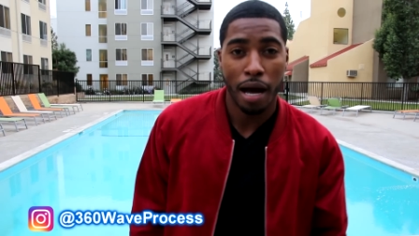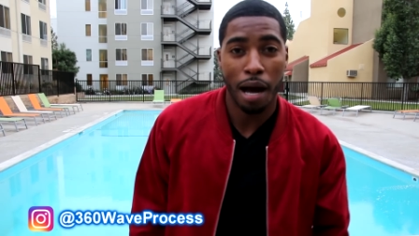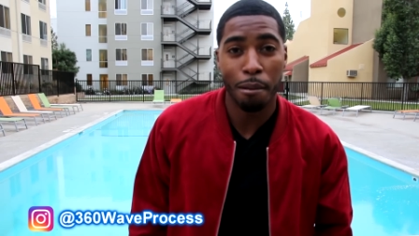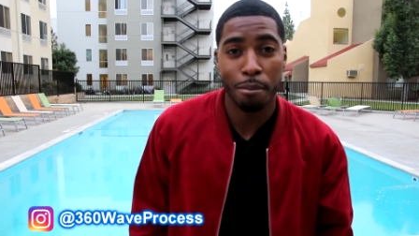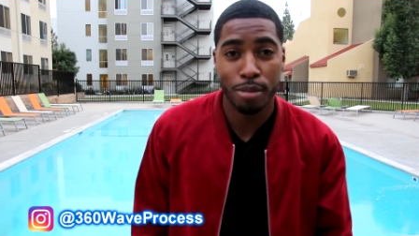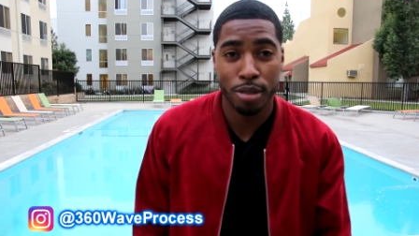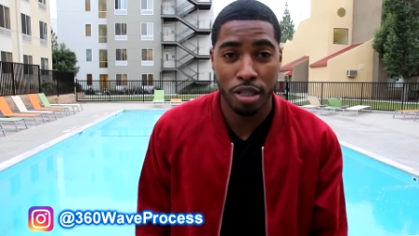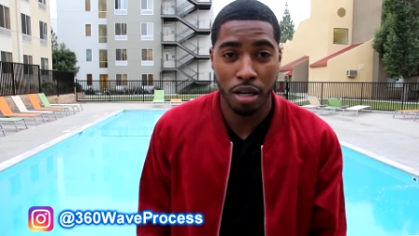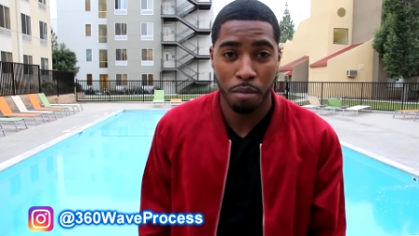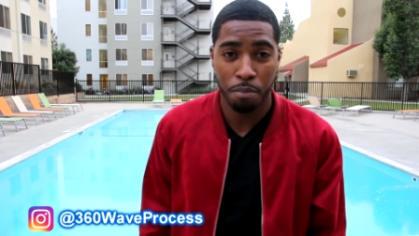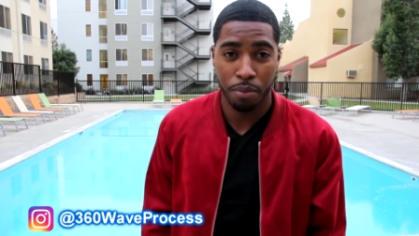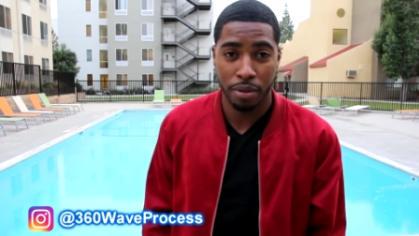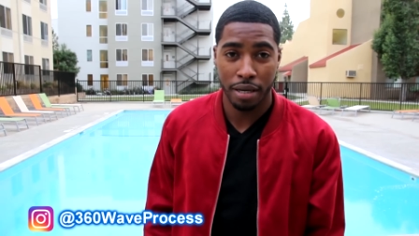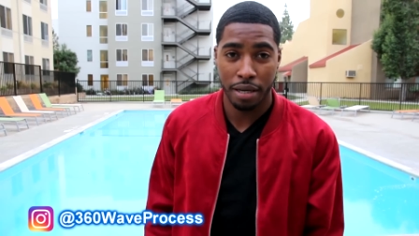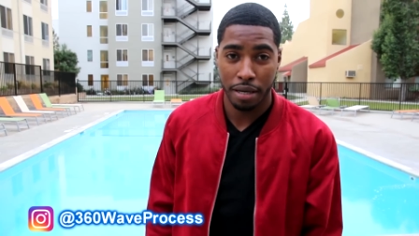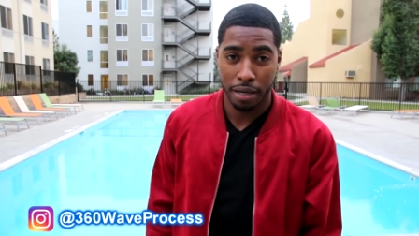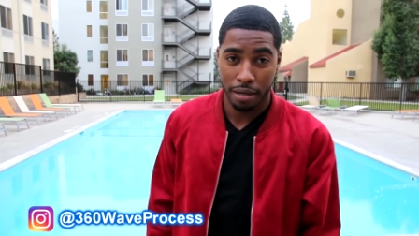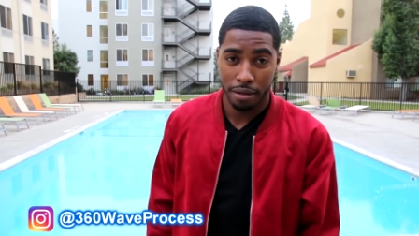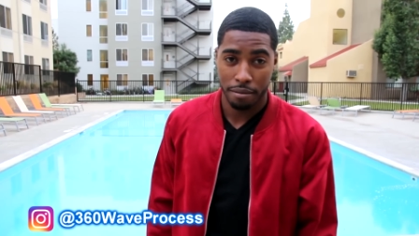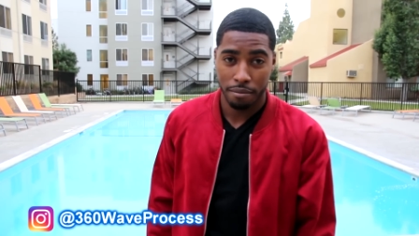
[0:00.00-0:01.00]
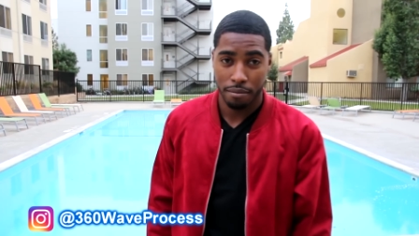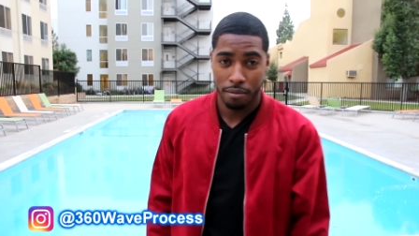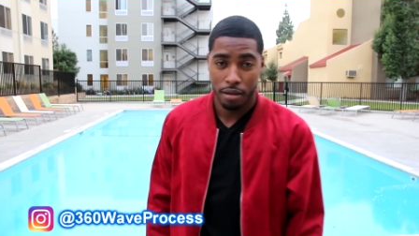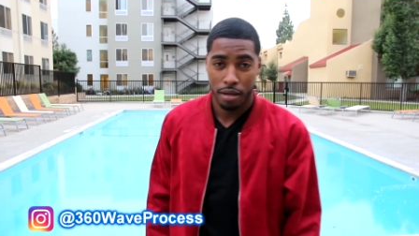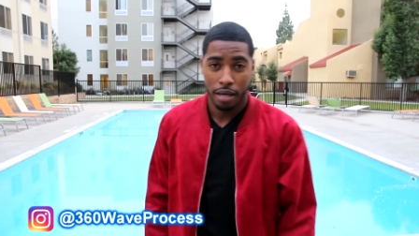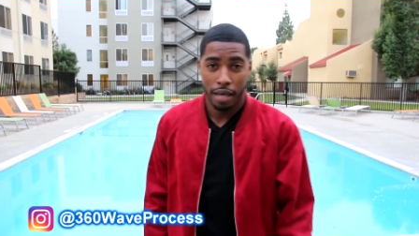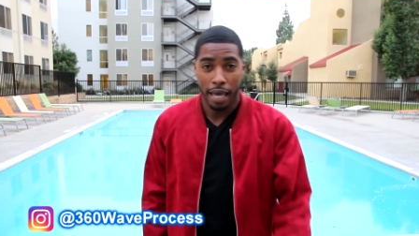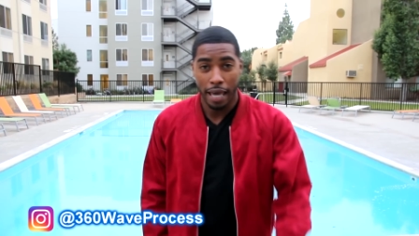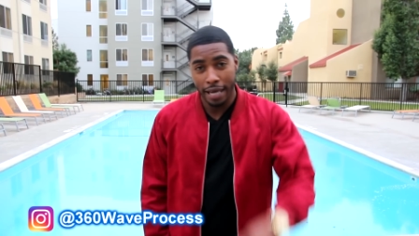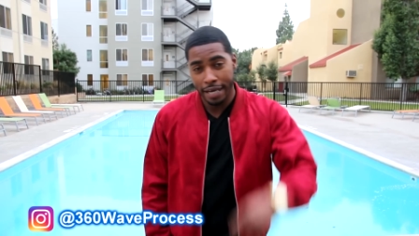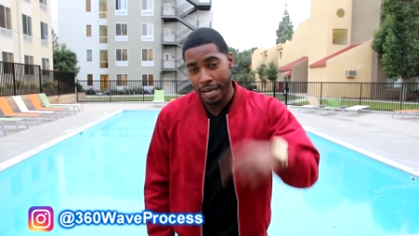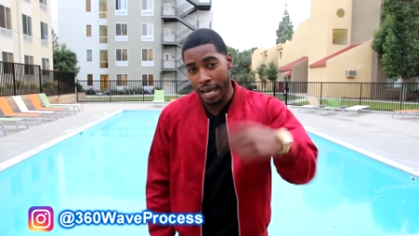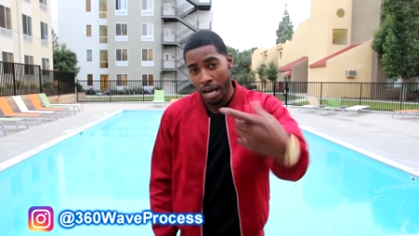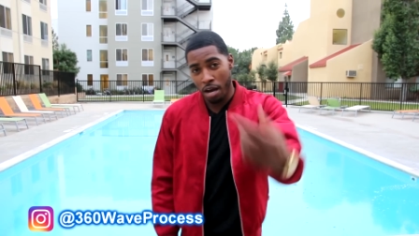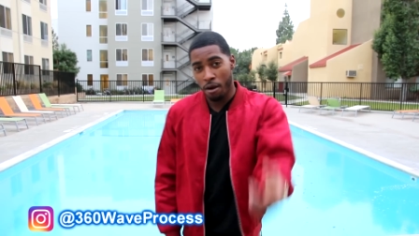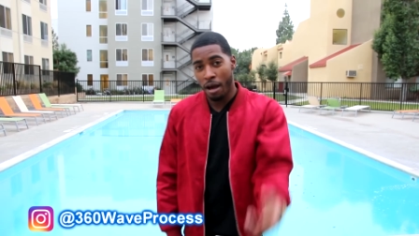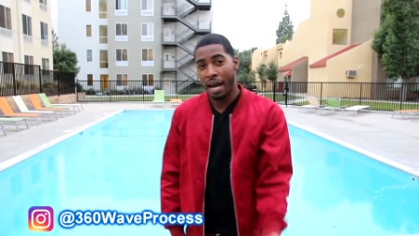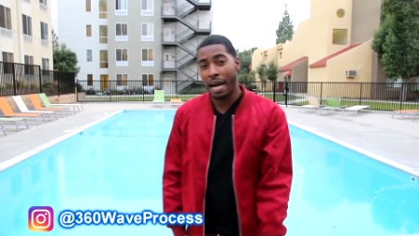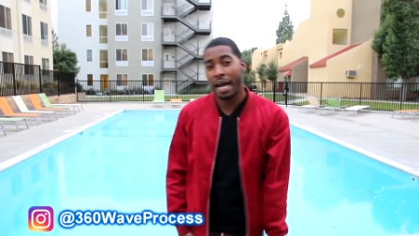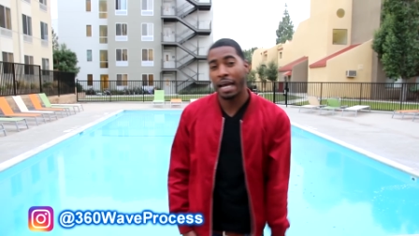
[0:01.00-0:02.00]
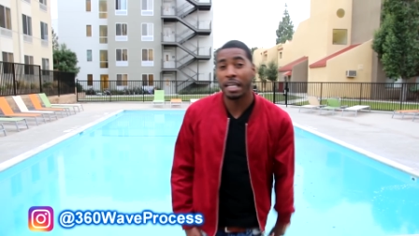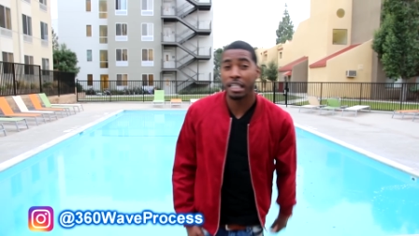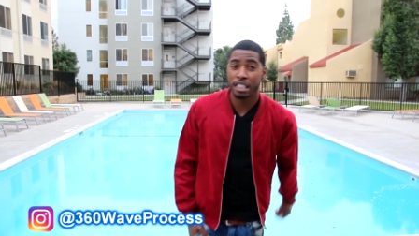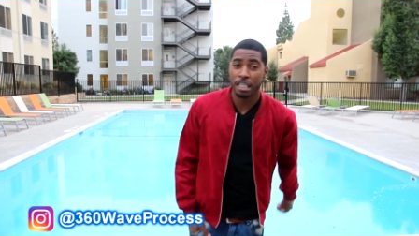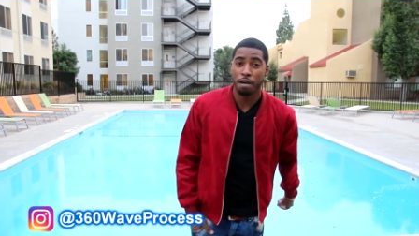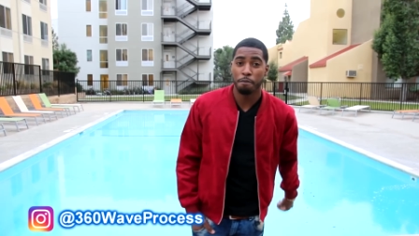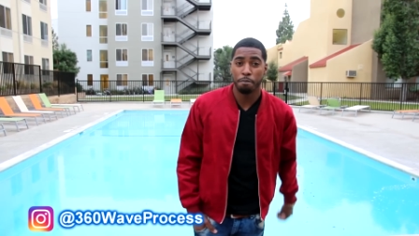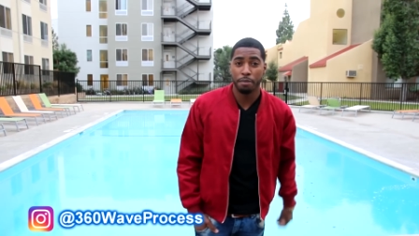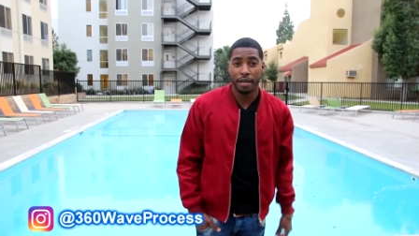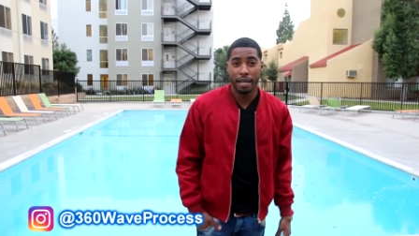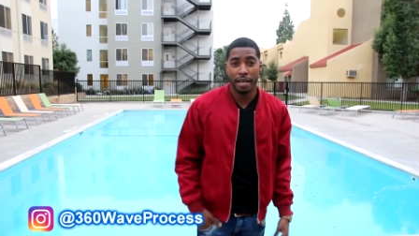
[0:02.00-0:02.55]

I'm jumping in. And now I gotta jump